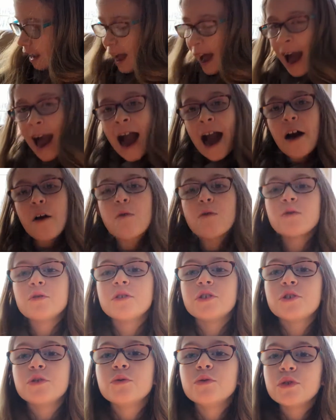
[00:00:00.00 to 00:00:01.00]
how
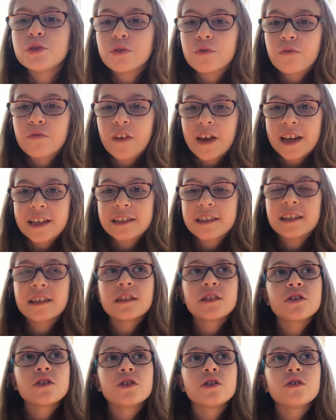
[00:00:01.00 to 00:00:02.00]
do you face
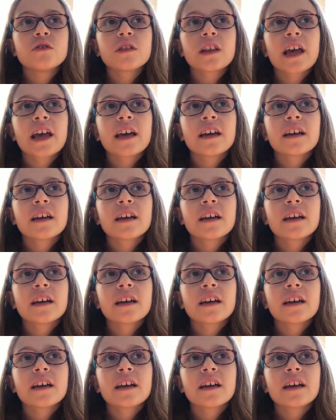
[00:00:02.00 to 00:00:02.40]
it? Do you